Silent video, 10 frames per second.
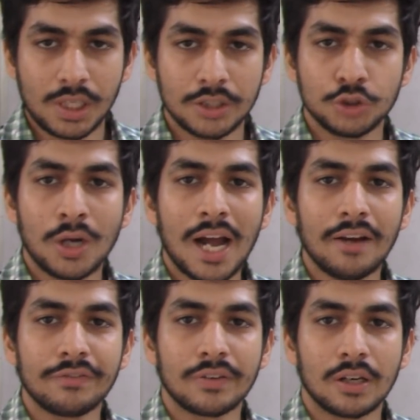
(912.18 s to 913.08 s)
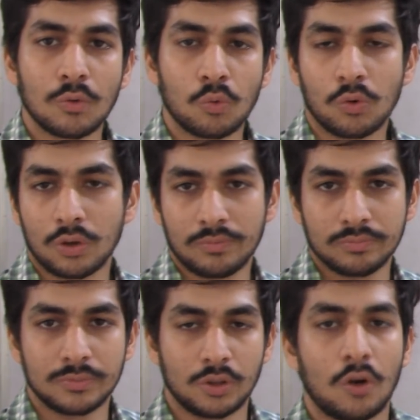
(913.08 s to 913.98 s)
you have uh,
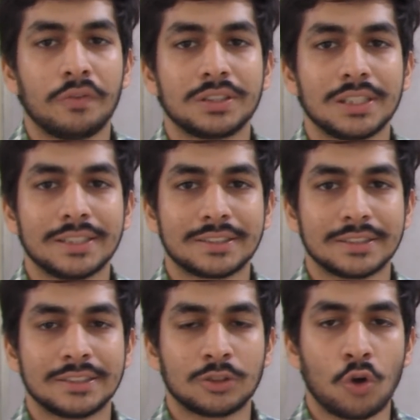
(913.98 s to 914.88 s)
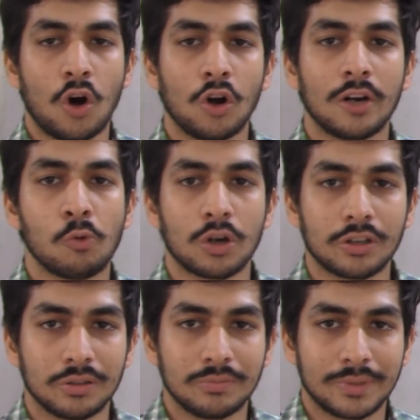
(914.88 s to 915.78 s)
obviously it's it's all
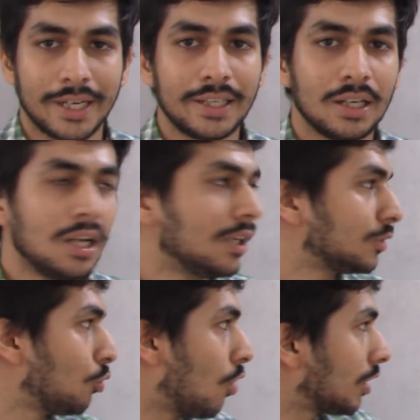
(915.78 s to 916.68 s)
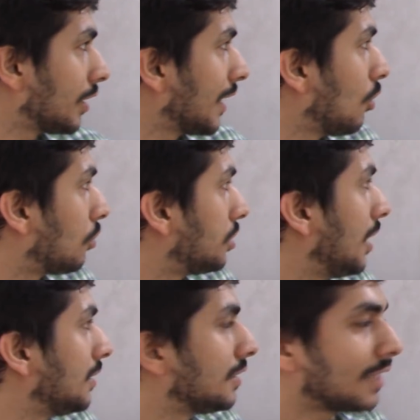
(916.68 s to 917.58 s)
water, right? So water can
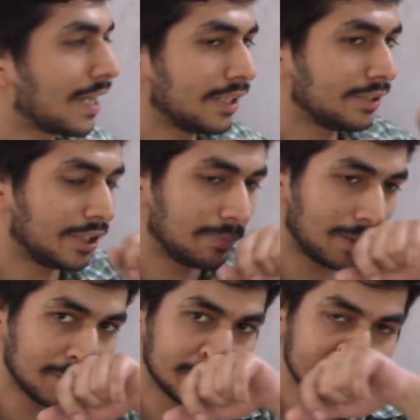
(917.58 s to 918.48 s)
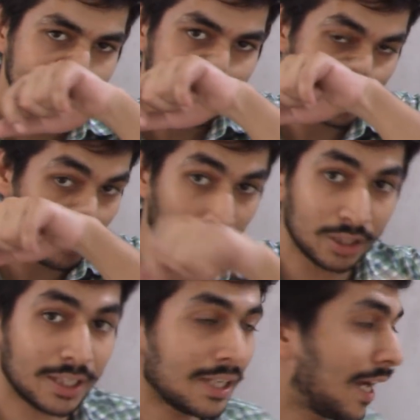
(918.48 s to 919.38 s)
oxidize this iron three plus,
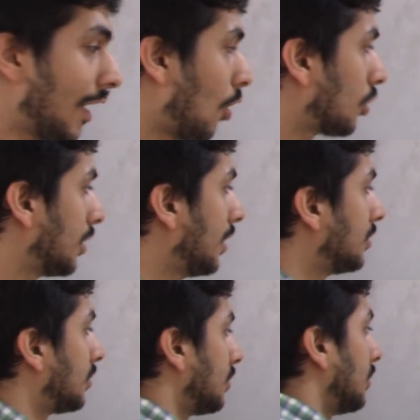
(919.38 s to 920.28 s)
water can oxidize